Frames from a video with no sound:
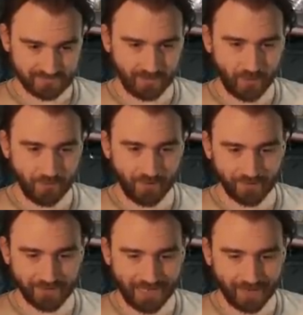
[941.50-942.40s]
Come
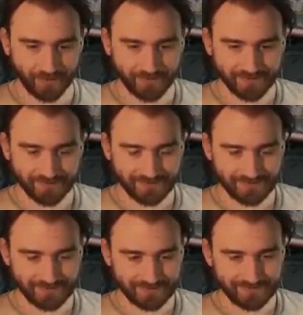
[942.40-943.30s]
on now.
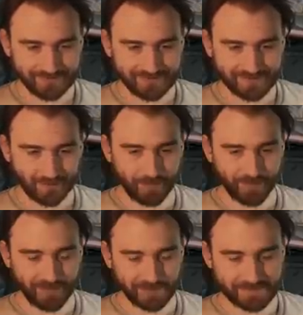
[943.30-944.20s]
Come
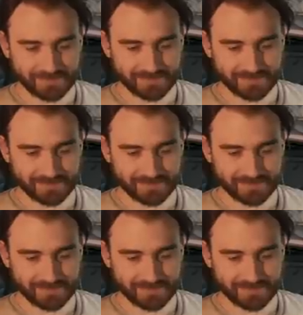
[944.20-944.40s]
on now.